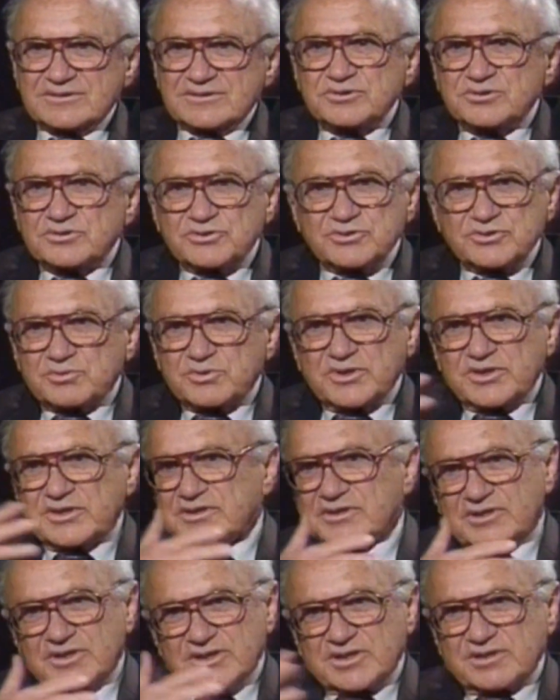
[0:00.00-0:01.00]

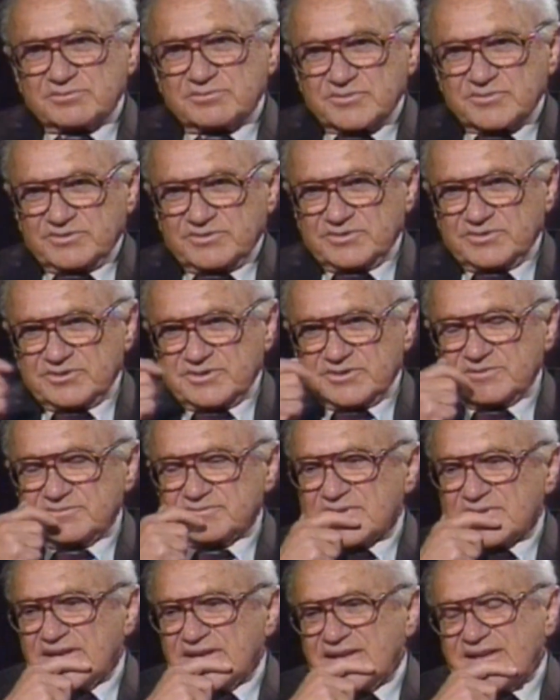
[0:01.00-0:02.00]
Newsweek, none of them reviewed
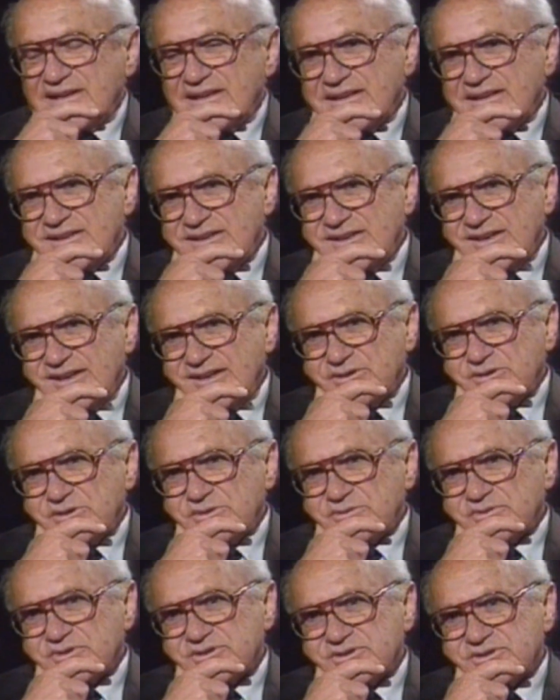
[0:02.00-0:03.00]
it. And yet,
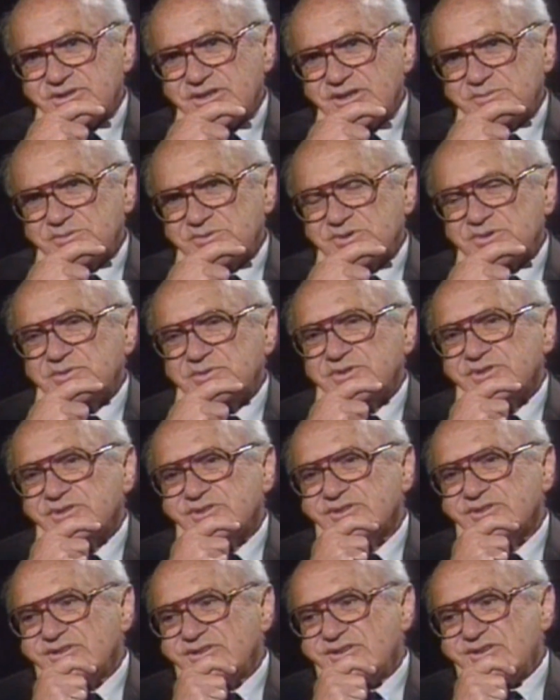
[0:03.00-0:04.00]
over the
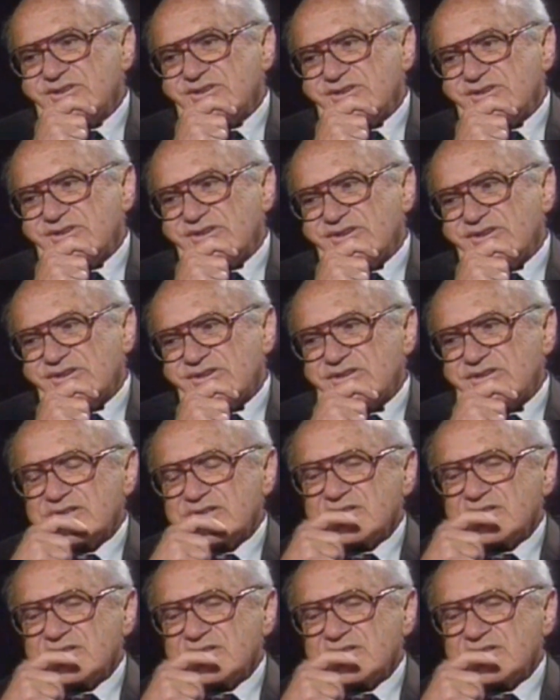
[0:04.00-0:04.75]
subsequent, well,